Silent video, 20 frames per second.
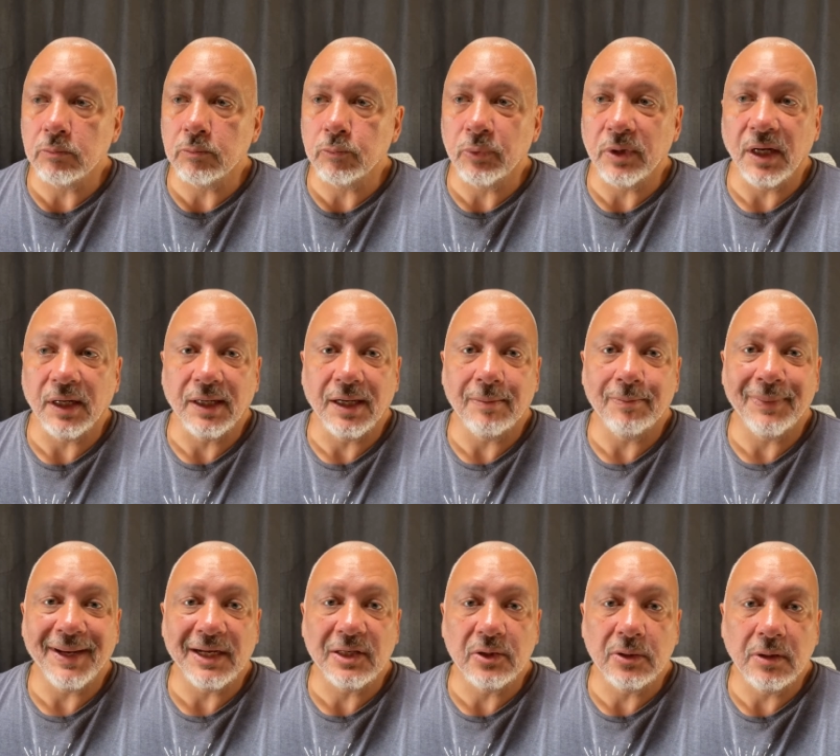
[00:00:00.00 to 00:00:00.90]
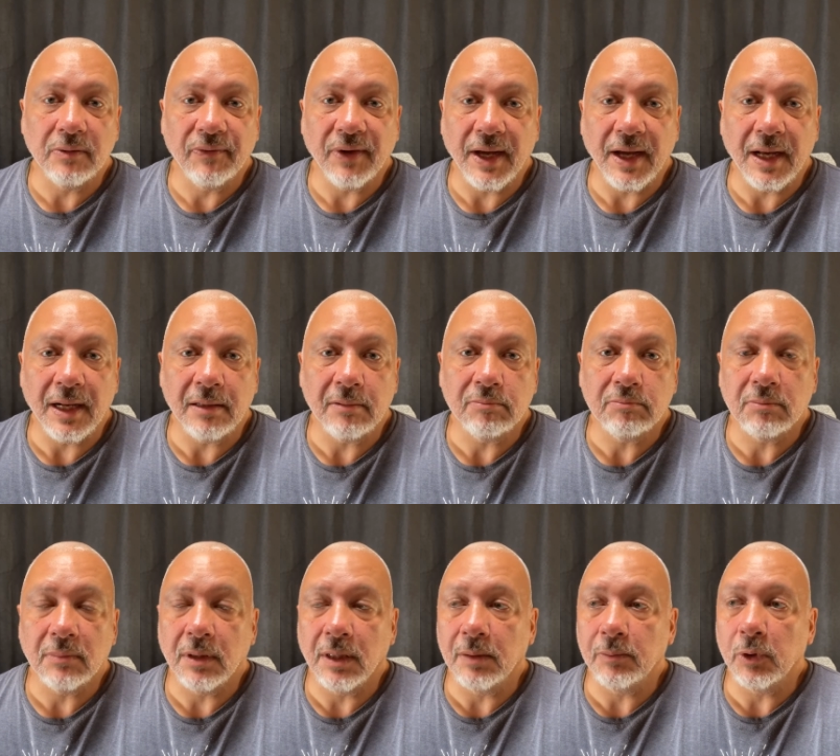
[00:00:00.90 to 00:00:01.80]
When I come back to the van,
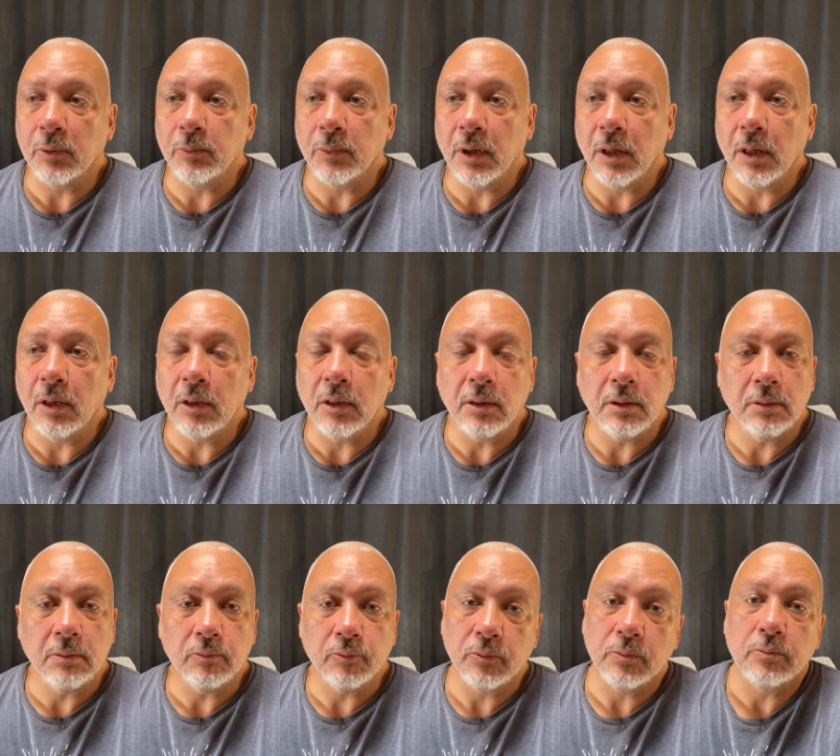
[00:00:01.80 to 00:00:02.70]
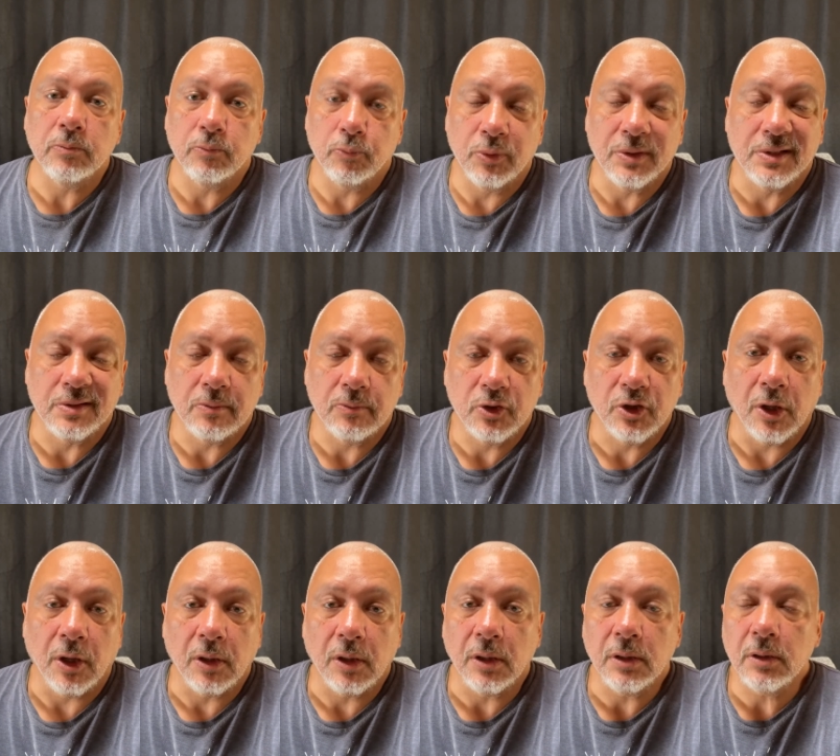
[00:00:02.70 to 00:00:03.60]
I'm on my own with
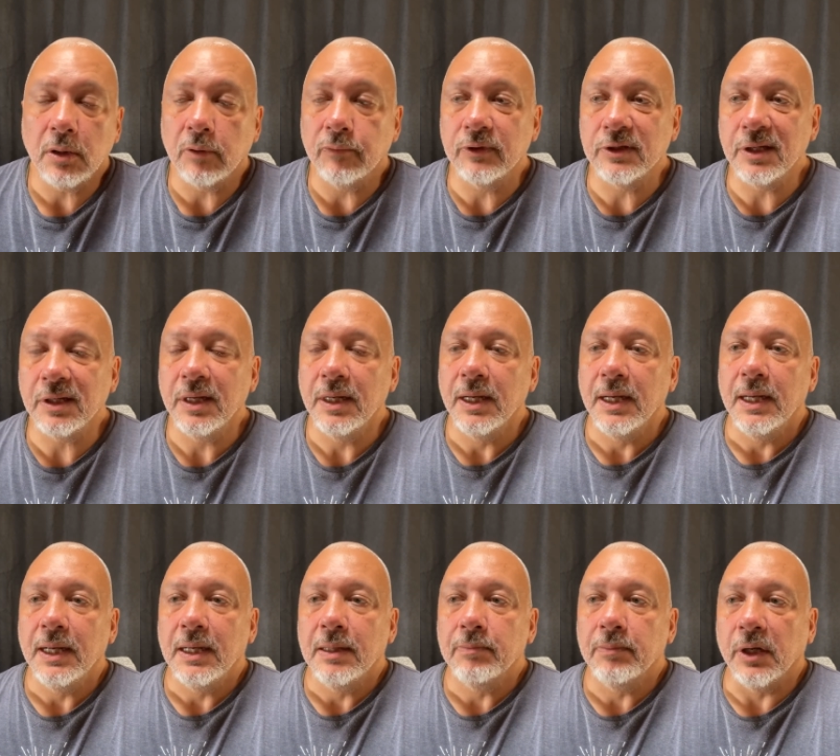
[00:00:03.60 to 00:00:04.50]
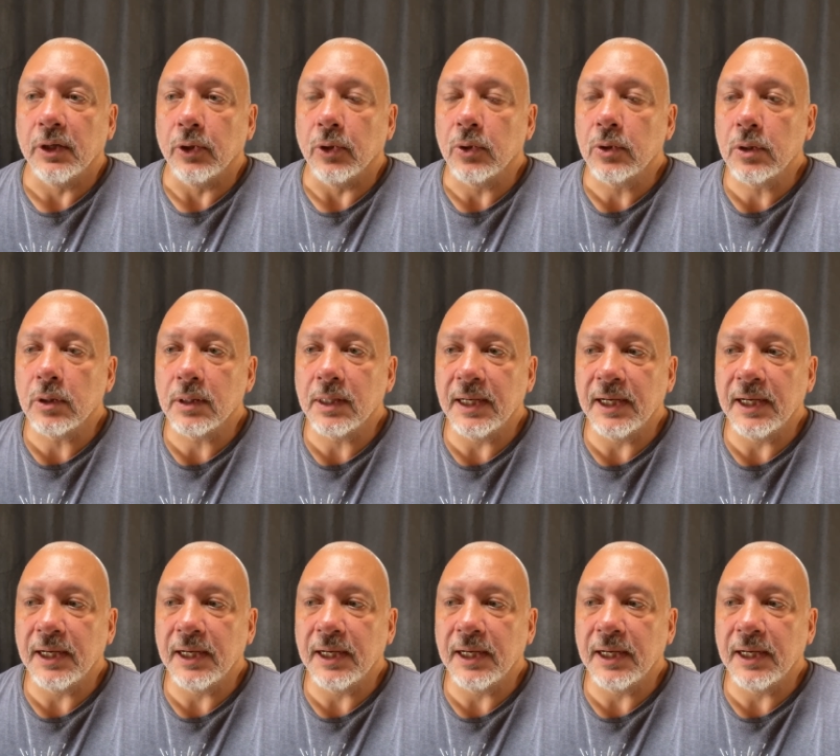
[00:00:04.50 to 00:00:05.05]
Sharka, obviously, my dog.